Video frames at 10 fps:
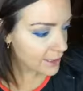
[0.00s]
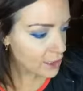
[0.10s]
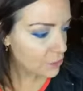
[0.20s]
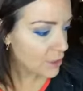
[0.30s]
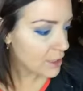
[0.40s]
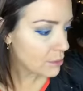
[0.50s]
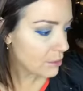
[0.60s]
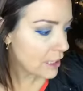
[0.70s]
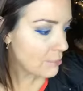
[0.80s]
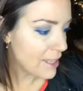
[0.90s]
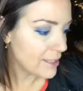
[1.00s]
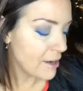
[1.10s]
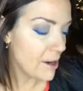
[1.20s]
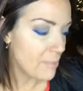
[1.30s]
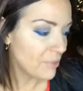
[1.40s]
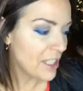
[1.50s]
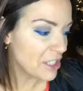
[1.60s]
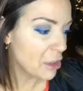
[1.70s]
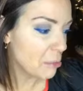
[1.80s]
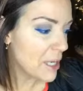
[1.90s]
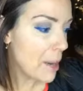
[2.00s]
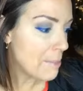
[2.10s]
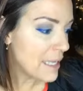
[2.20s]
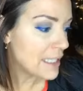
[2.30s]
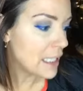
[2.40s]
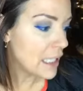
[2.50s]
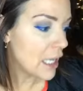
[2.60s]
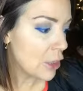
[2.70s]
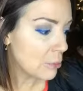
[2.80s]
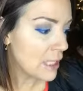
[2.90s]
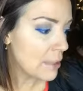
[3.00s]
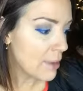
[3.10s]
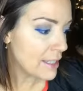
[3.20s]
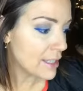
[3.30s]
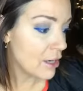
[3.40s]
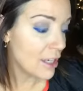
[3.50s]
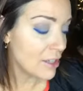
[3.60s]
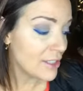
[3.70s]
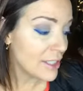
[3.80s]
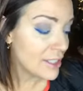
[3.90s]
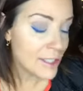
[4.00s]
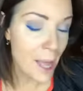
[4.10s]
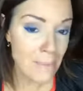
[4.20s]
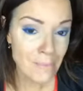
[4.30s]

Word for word: to this 3D mascara. This three amazing 3D mascara. Now, since then,